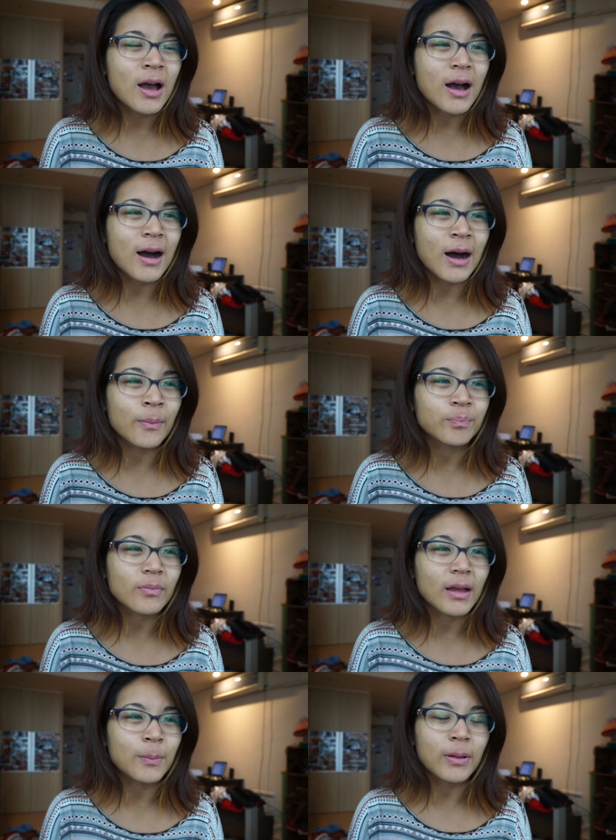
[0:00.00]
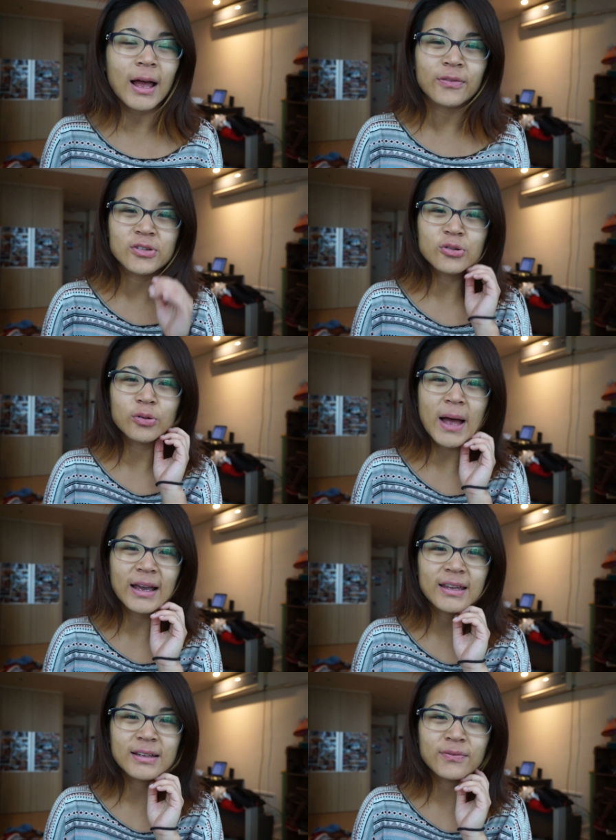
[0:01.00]
apply for school
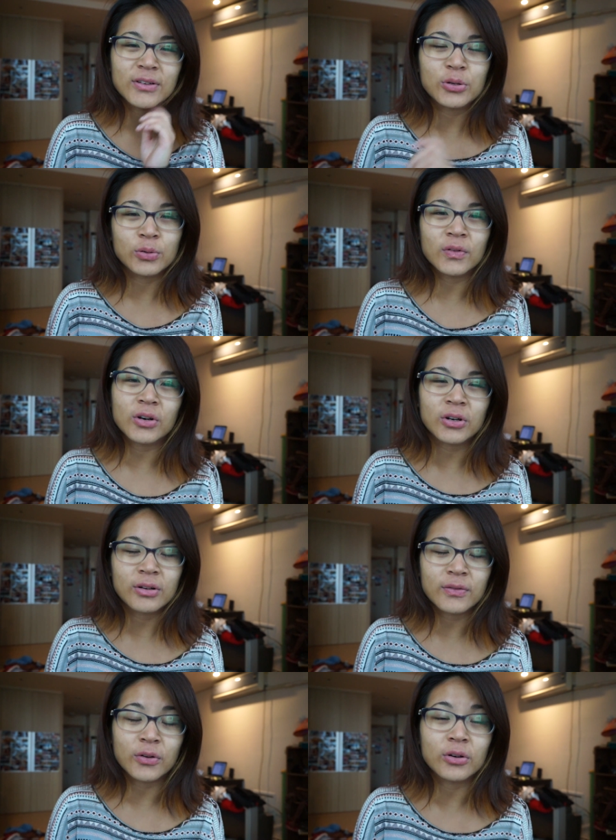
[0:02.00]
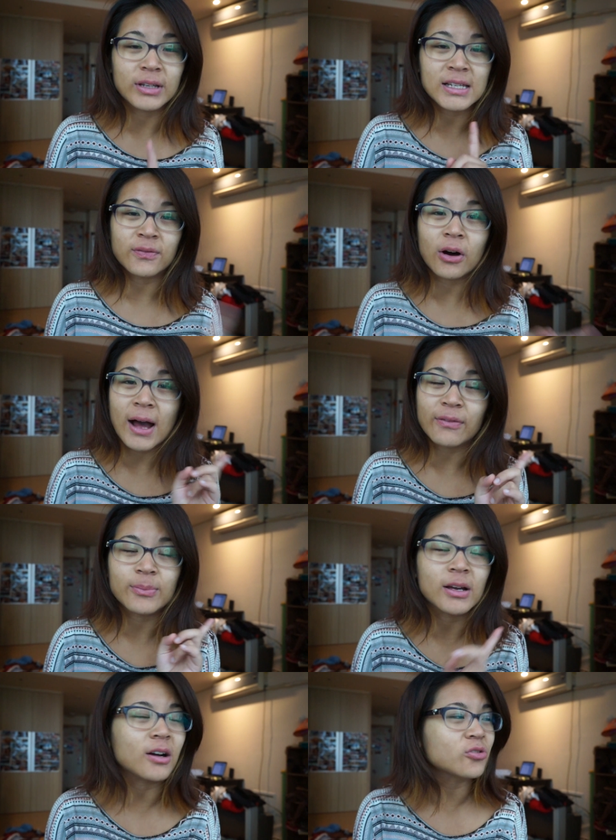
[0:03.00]
back in Vancouver for next fall after
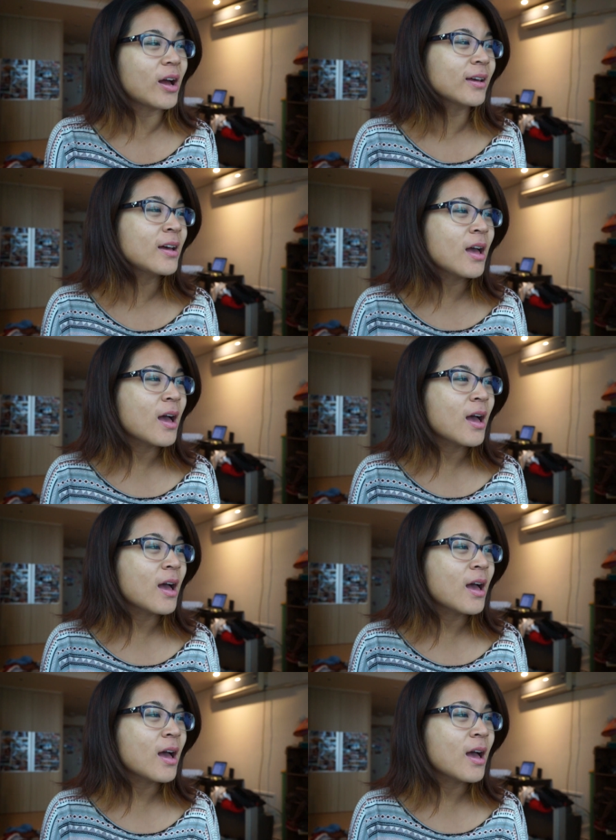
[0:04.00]
my contract.